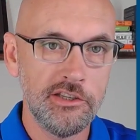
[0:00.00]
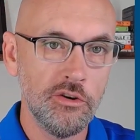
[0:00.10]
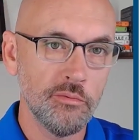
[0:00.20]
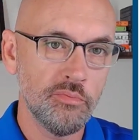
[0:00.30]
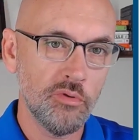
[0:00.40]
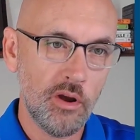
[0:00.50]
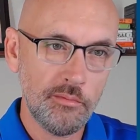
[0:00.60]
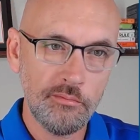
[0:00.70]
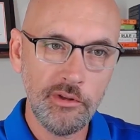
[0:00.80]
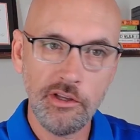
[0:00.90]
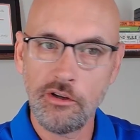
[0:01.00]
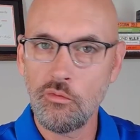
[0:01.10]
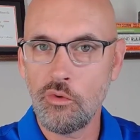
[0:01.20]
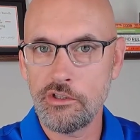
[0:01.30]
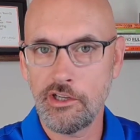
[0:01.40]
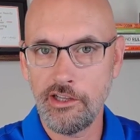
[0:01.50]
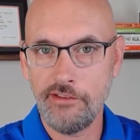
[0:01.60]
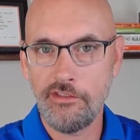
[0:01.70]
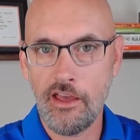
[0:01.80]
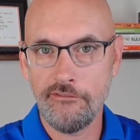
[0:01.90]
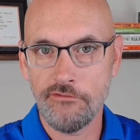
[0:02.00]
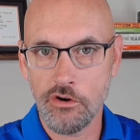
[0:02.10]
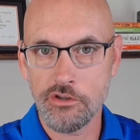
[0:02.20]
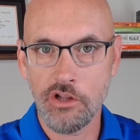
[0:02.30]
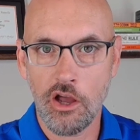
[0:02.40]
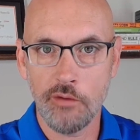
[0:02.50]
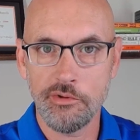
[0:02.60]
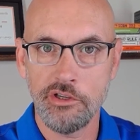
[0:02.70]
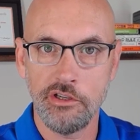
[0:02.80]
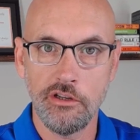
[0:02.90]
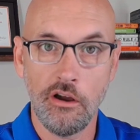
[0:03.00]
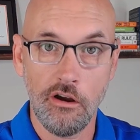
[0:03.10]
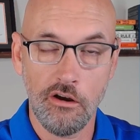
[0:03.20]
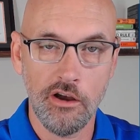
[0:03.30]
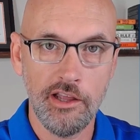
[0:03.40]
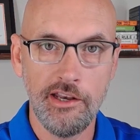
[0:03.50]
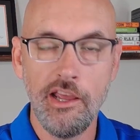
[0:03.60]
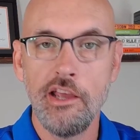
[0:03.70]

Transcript: you're probably going to want to leave that first option on